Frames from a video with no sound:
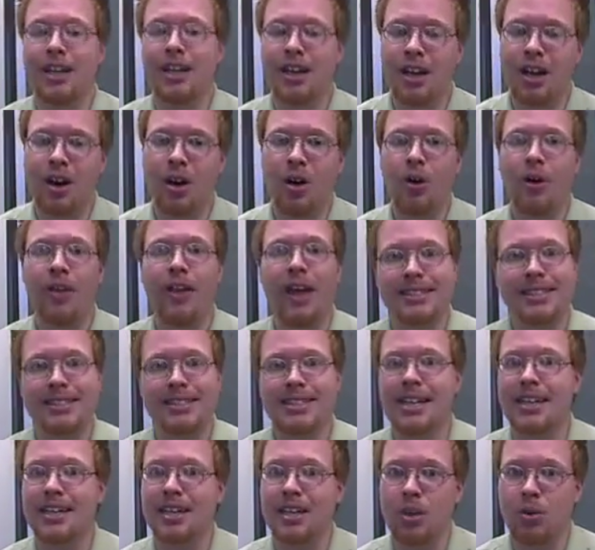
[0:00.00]

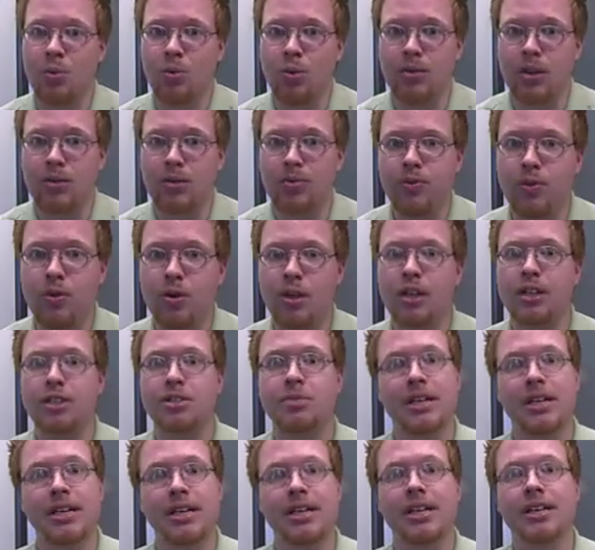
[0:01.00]
that's not going to work for
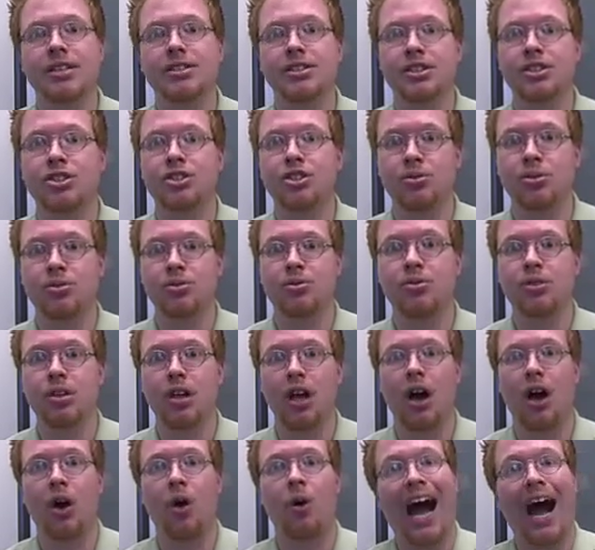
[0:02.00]
us because it's too
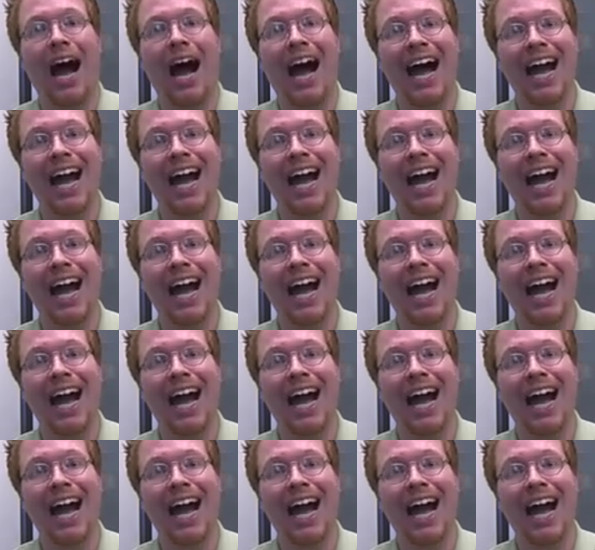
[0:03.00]
low.